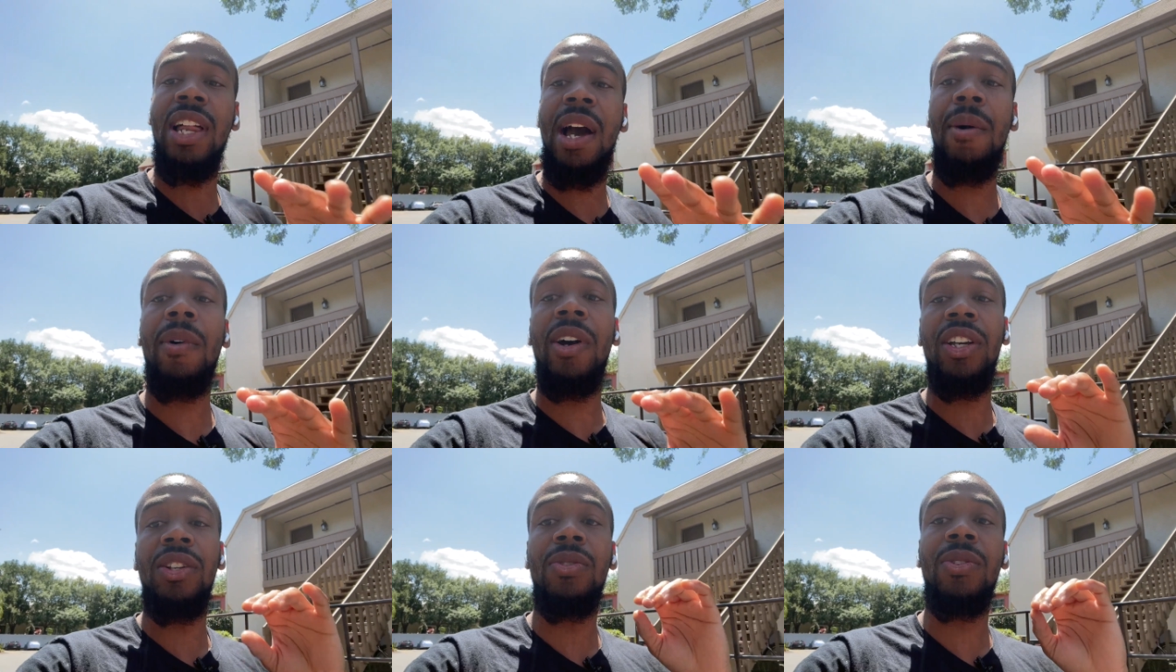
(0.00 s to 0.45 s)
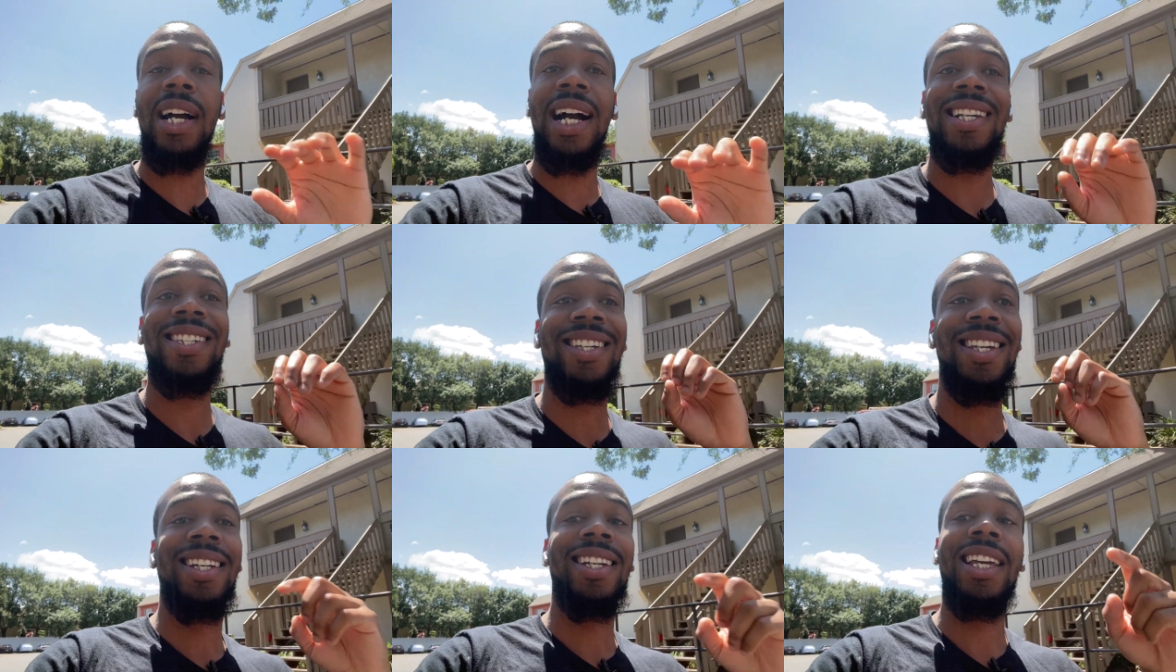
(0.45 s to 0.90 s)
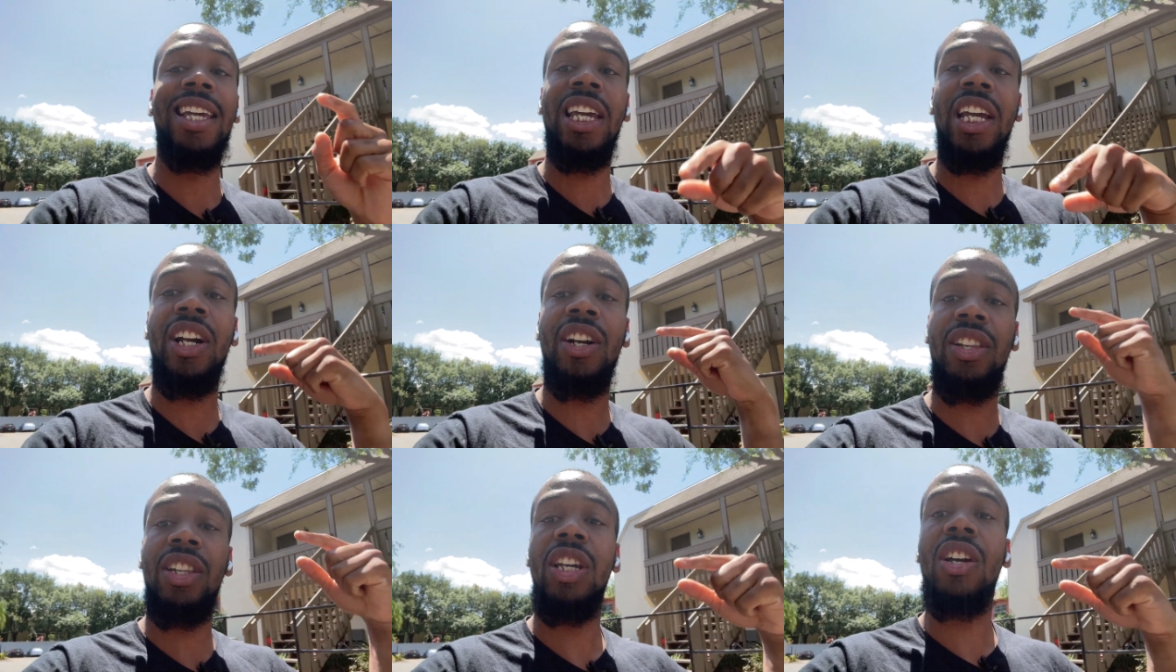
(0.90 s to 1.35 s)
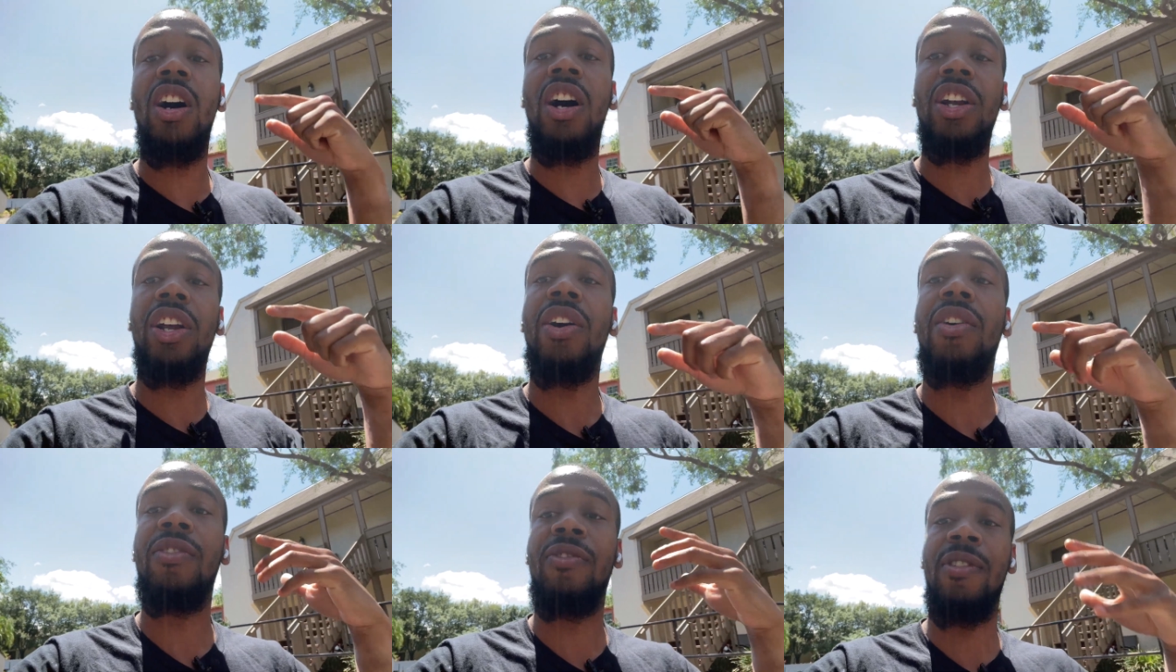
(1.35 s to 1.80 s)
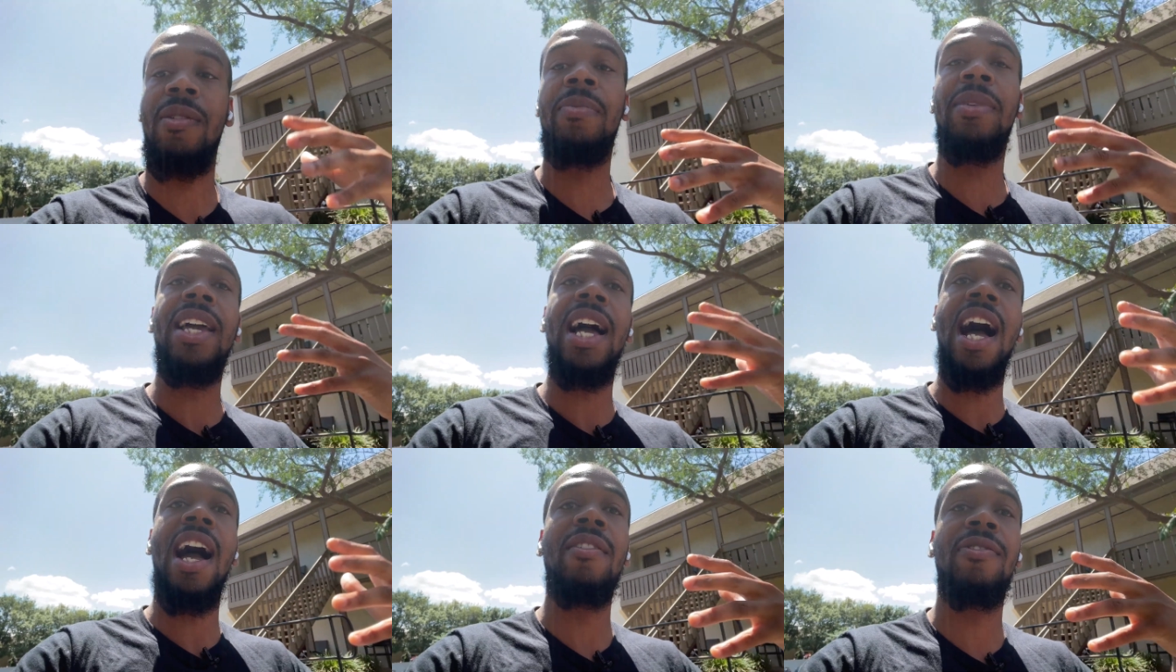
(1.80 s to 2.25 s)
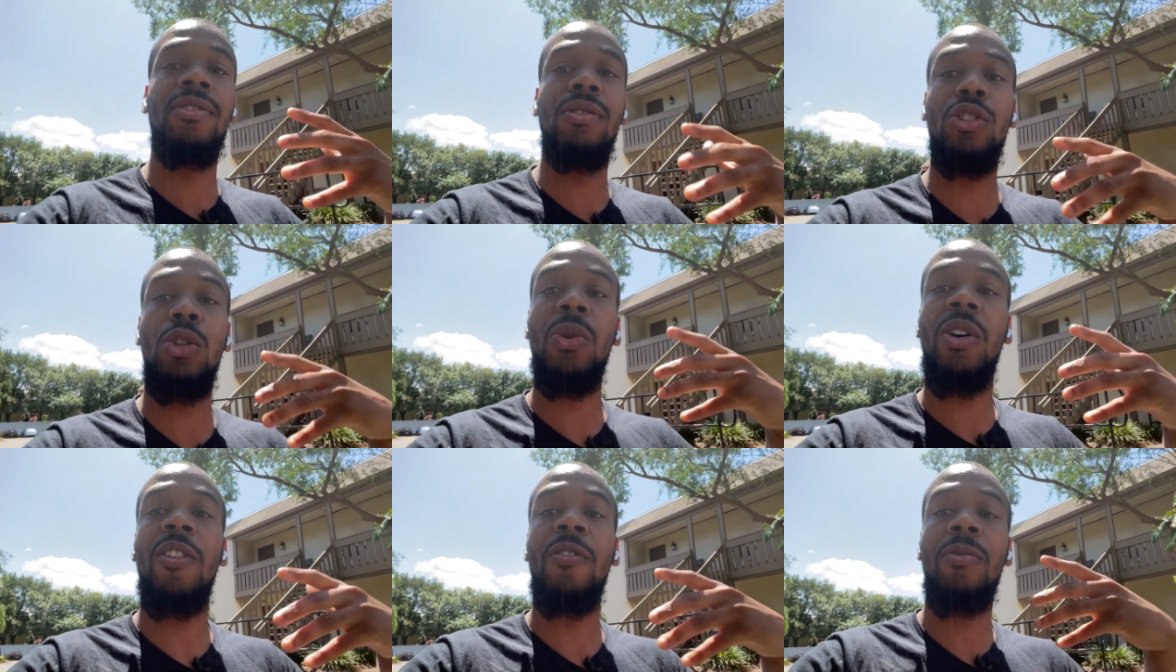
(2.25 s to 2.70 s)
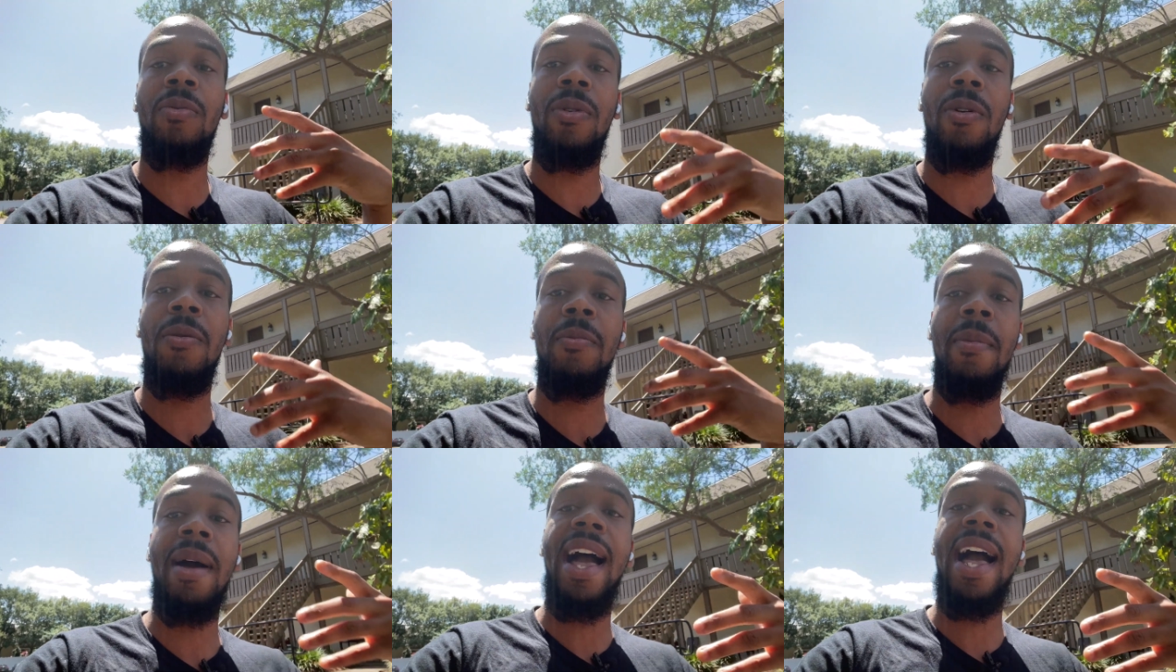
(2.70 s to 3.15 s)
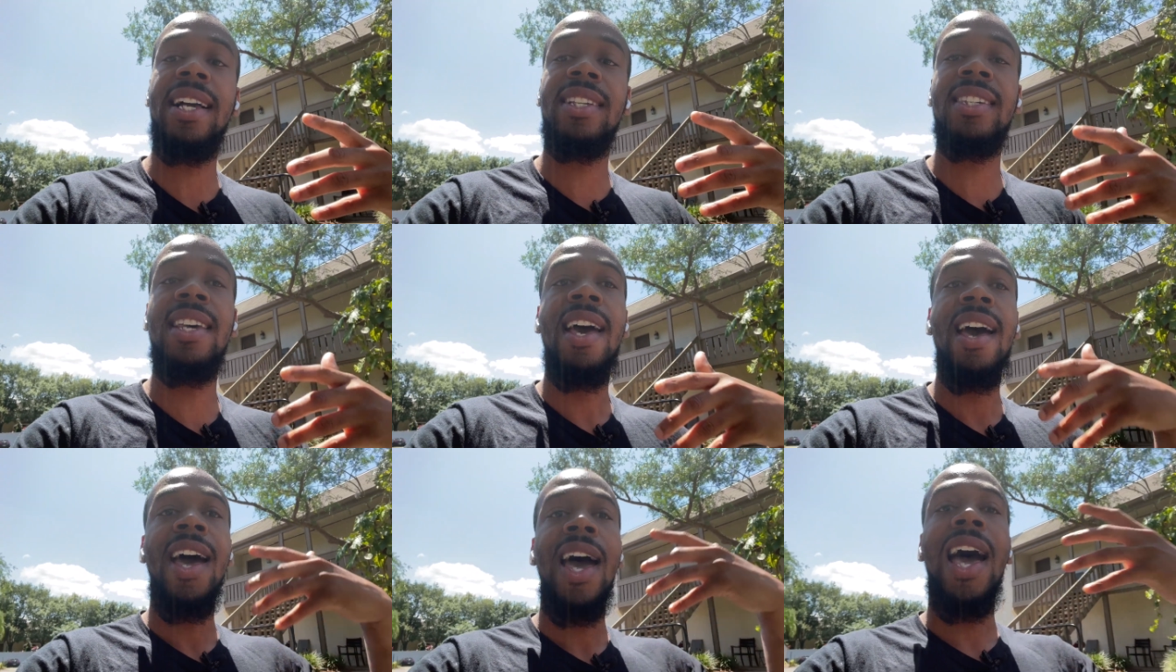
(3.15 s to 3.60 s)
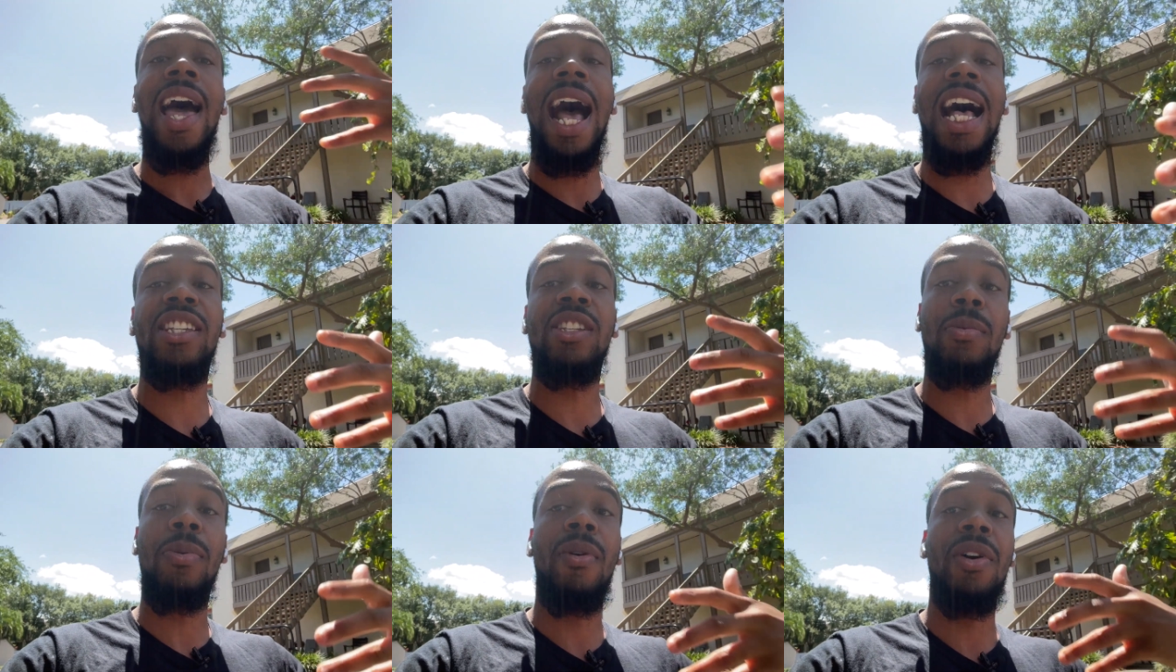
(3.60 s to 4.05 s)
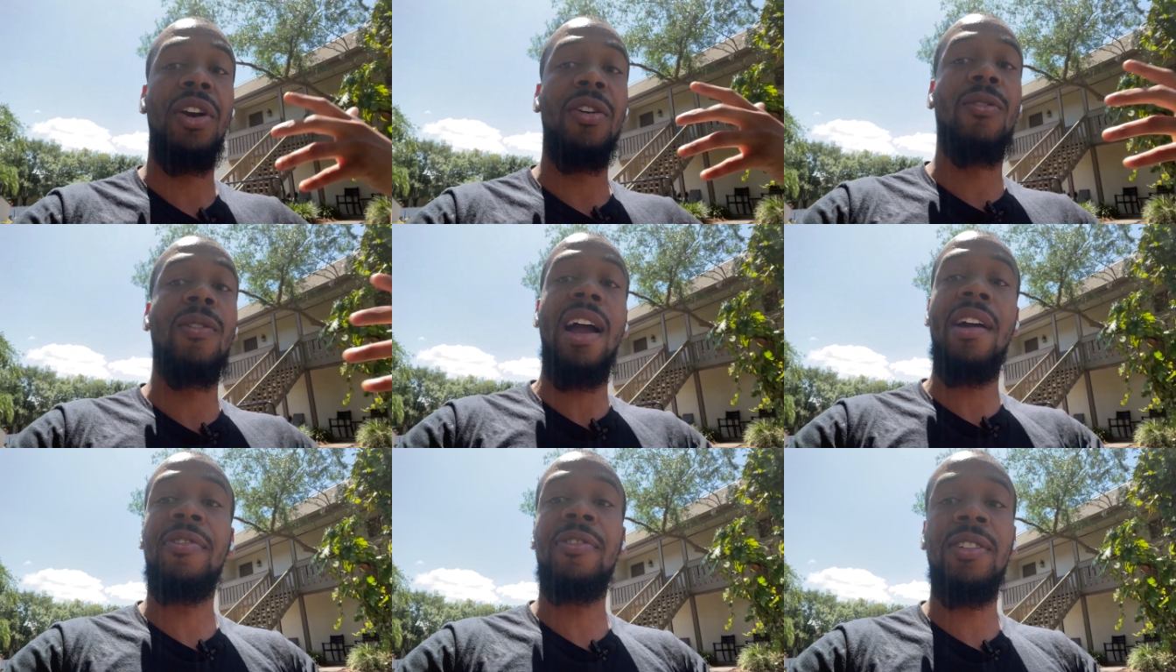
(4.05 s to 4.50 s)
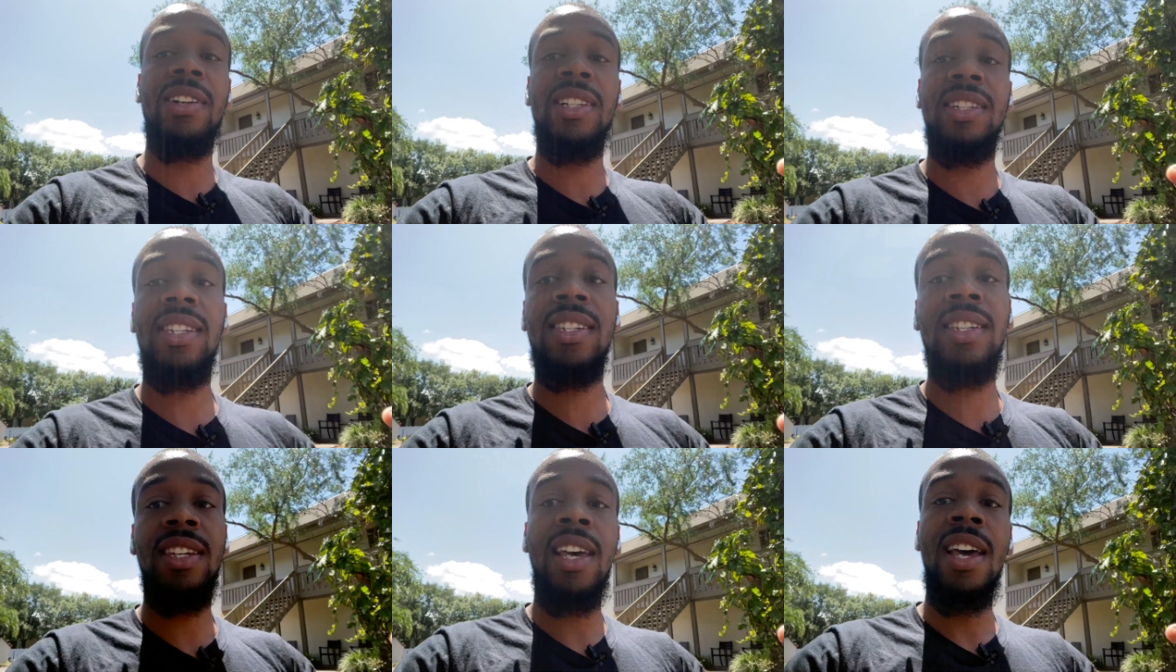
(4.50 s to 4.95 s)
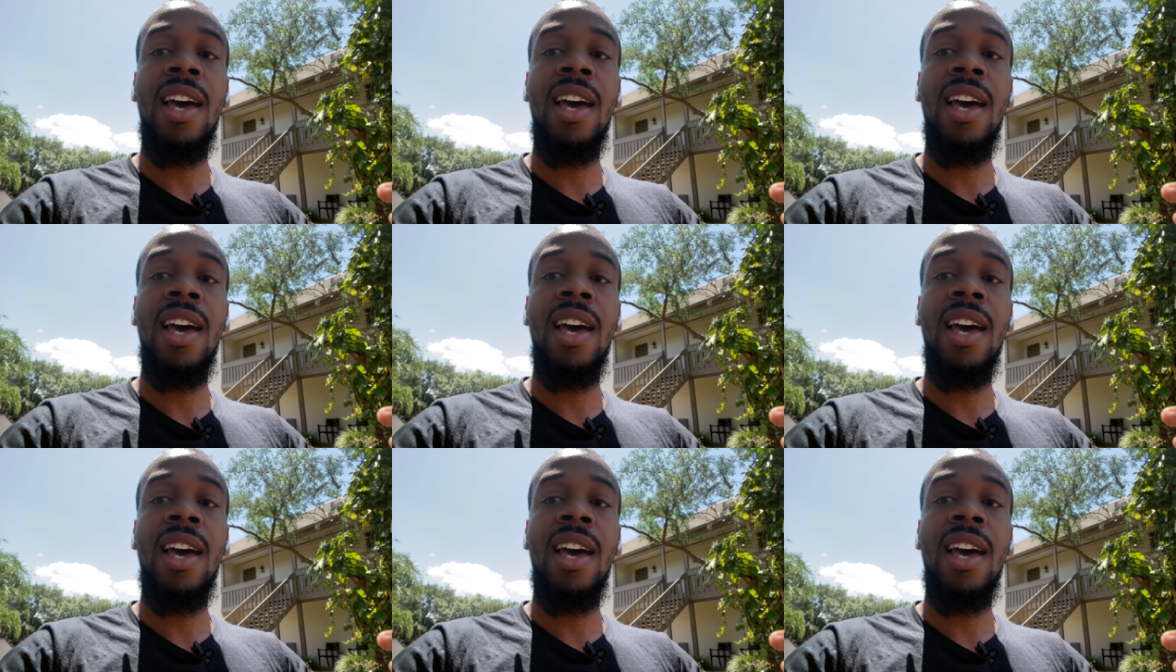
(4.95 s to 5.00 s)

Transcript: way you guys can hear the audio from the iPhone 12 Pro Max as a point of reference.